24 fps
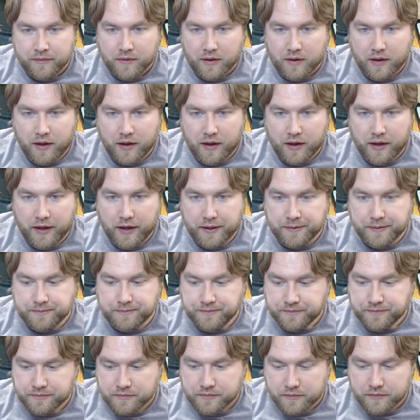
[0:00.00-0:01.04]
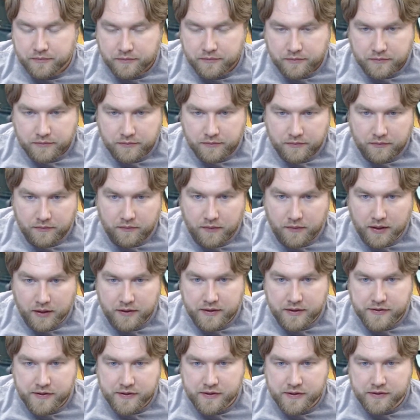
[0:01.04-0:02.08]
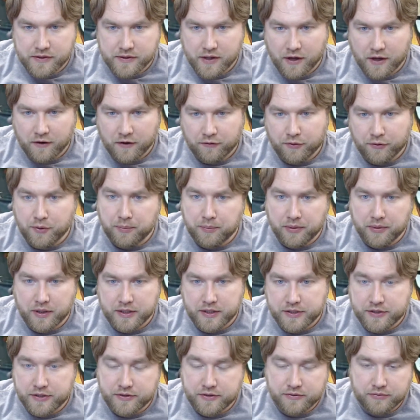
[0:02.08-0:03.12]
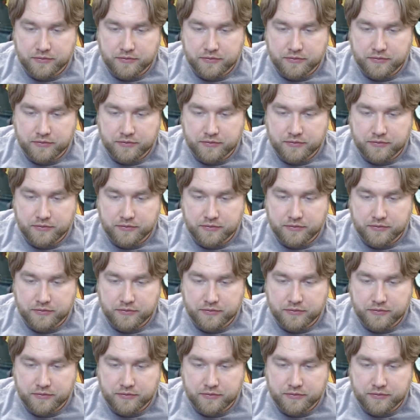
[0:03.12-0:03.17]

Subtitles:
And this is the fruit punch,